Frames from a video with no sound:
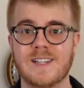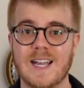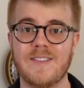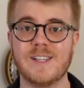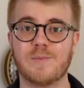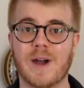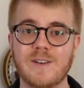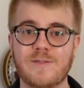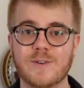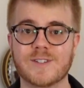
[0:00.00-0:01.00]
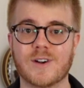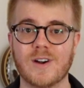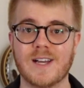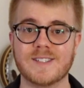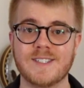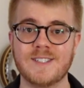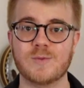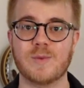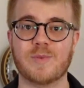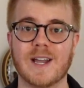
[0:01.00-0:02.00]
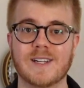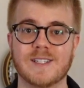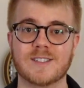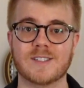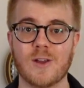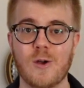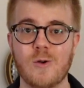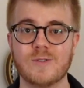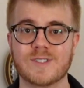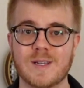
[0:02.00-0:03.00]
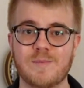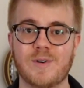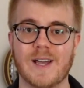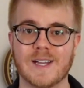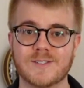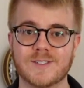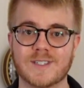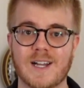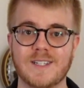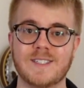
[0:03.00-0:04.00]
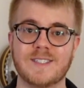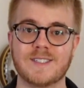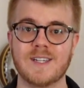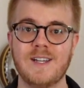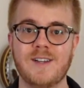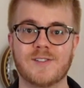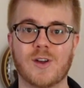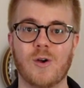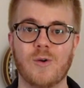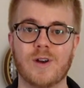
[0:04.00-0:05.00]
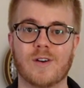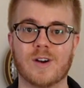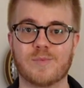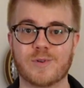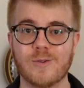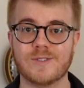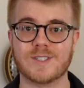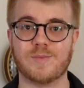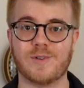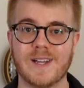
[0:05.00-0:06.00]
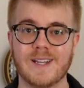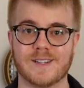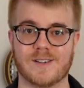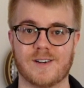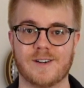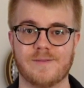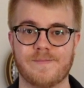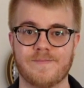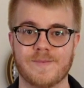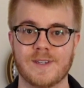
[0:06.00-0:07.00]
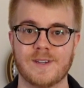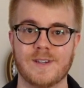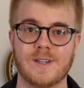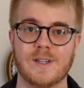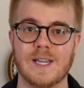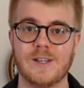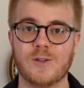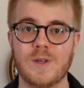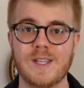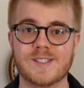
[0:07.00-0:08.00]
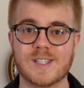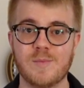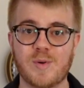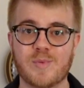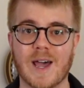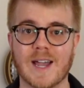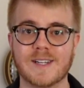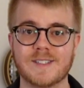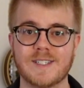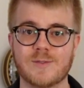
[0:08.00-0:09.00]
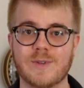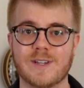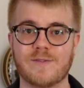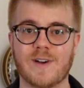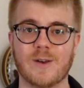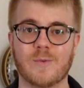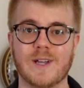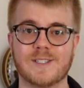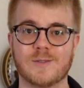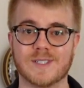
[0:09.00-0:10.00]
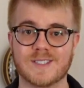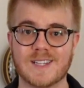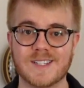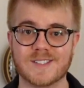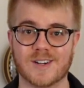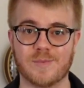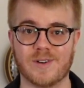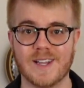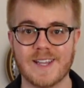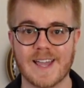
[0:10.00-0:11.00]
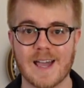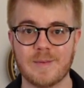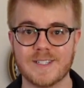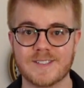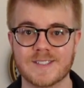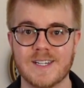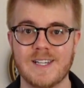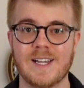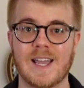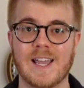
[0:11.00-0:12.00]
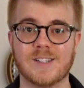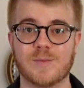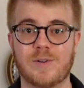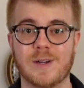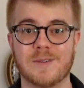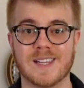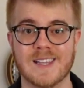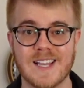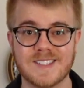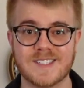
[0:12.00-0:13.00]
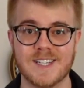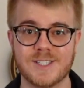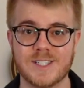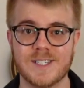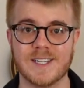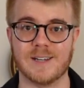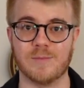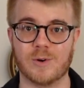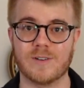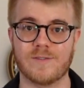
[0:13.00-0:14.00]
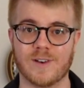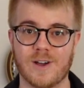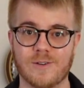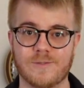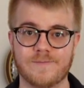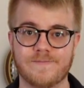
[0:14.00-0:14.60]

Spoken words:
In these mindful guitar lessons, we practice slow, simple exercises to hone our approach to playing guitar. In doing these simple practices, we can find ways to assess our playing habits and to play with less tension and more flow.